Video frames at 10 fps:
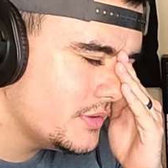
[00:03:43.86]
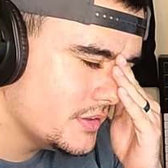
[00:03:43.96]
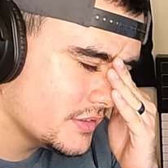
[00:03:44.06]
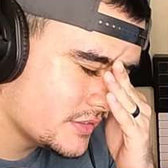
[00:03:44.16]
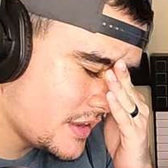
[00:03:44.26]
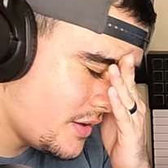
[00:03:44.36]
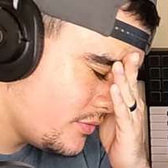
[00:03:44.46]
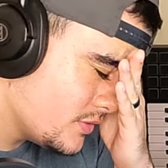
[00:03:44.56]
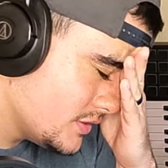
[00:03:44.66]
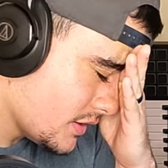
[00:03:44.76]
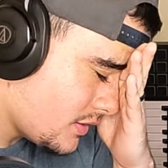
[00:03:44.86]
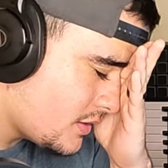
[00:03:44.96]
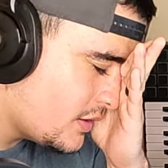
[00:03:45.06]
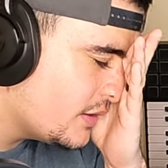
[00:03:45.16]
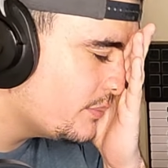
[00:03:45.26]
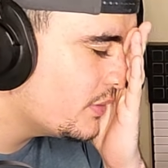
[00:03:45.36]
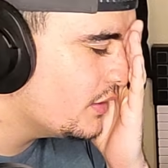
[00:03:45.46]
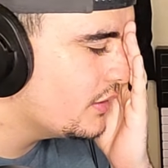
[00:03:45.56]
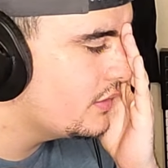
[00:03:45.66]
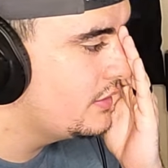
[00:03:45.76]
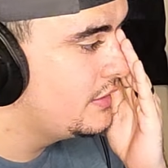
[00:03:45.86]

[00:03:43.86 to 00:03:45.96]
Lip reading: this every time, bruh.